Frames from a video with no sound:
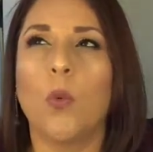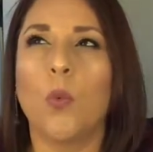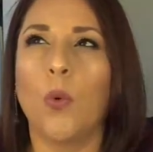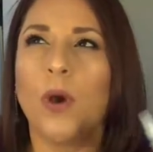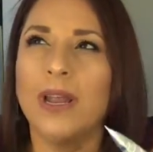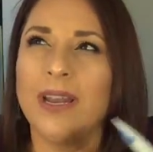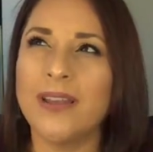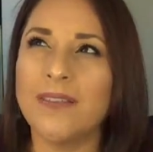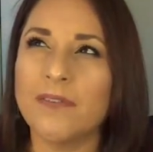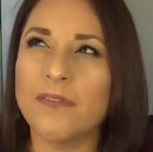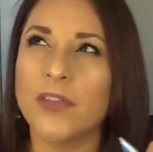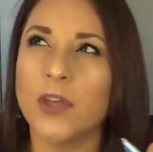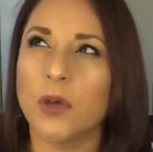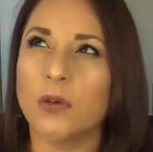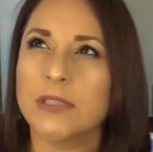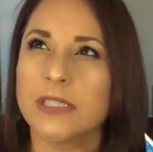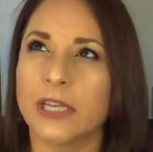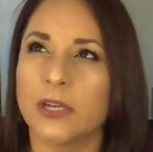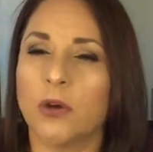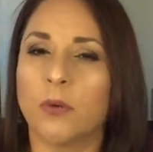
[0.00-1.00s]
of
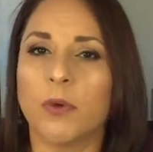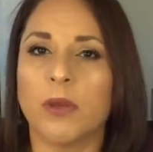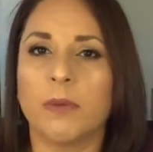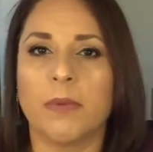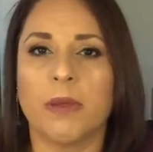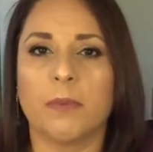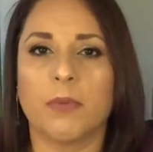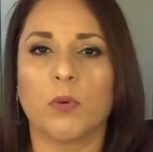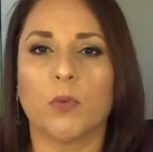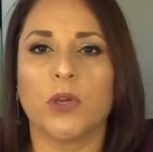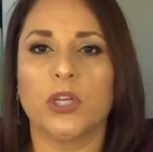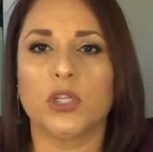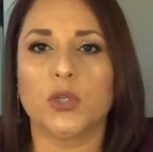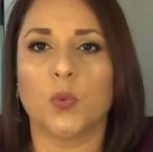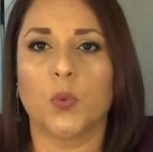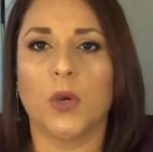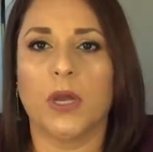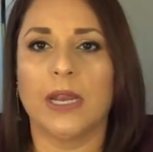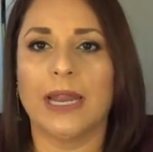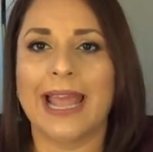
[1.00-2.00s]
those, I don't remember
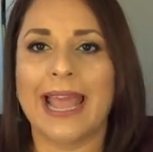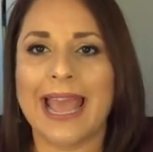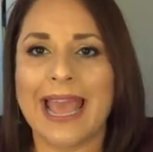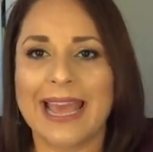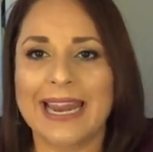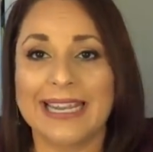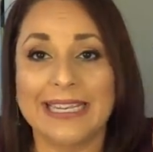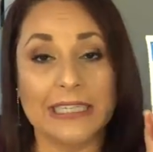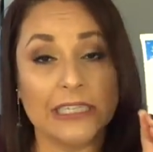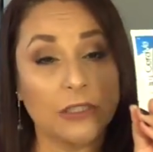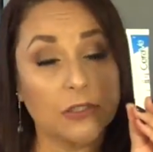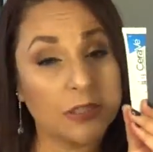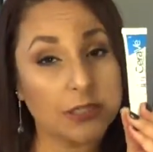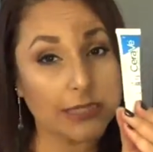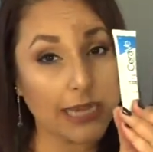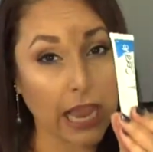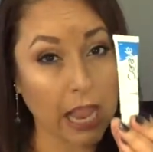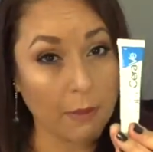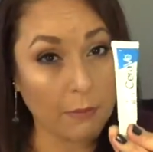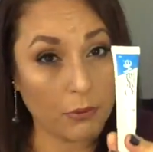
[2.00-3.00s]
which one, had a little
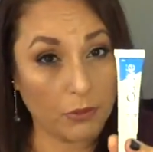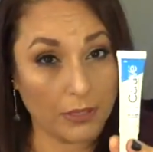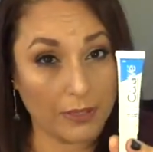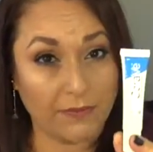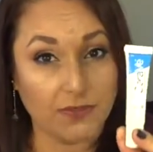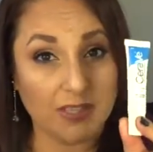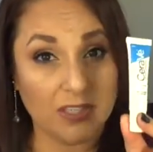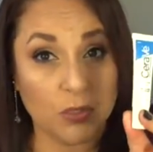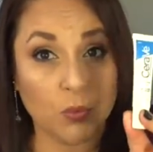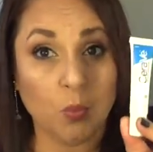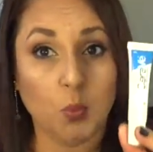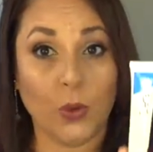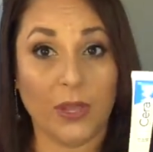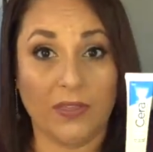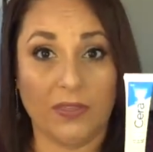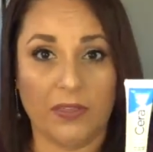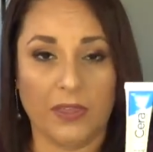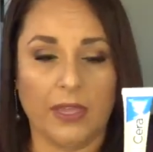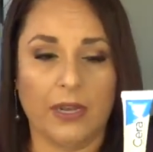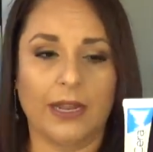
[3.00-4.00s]
sample of this
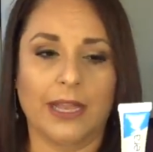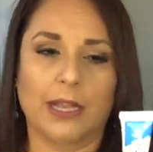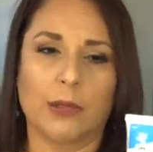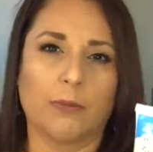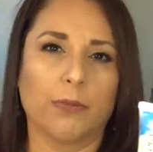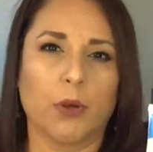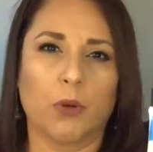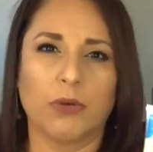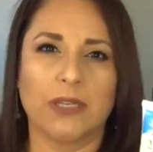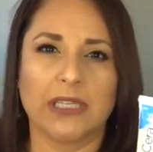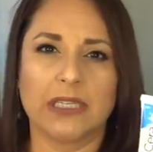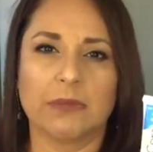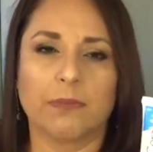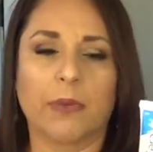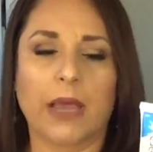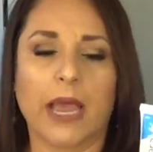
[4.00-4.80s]
with it, like a bonus